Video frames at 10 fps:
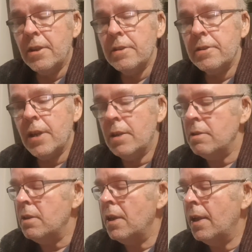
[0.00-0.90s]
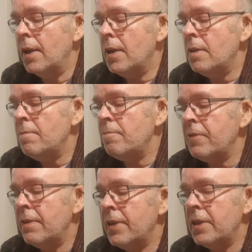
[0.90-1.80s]
So
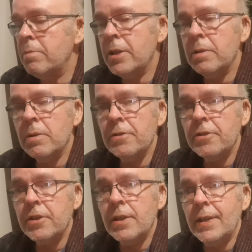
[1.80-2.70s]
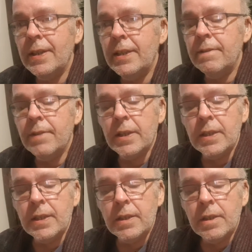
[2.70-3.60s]
if anybody wants to leave
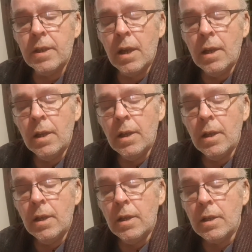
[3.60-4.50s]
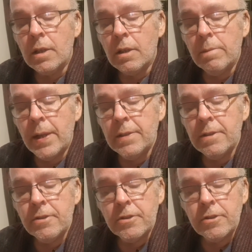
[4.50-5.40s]
any
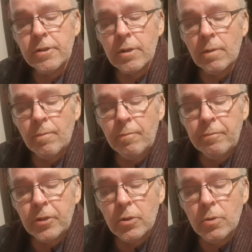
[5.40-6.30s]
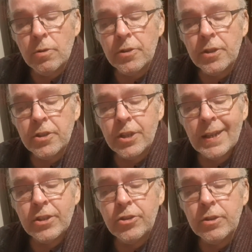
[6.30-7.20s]
comments or
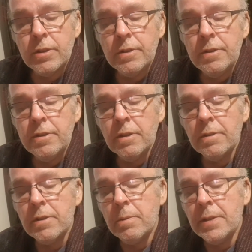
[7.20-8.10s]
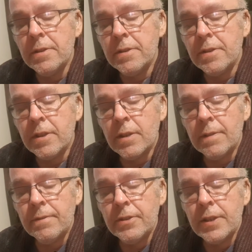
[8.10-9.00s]
suggestions on the ones that I've
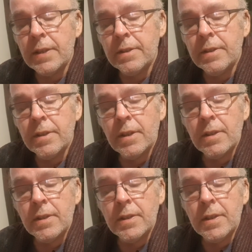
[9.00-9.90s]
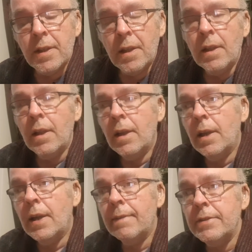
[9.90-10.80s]
said that I
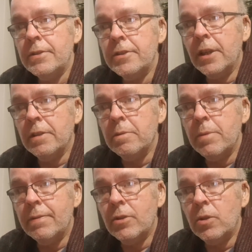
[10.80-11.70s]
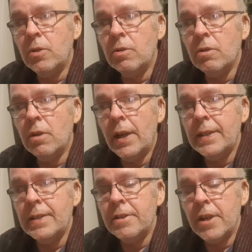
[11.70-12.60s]
haven't done before, or
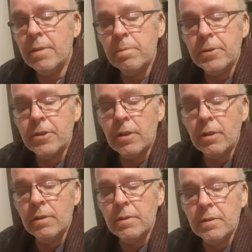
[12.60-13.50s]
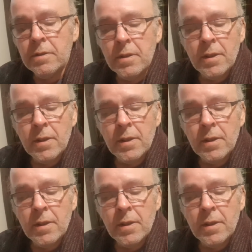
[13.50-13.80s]
any tips on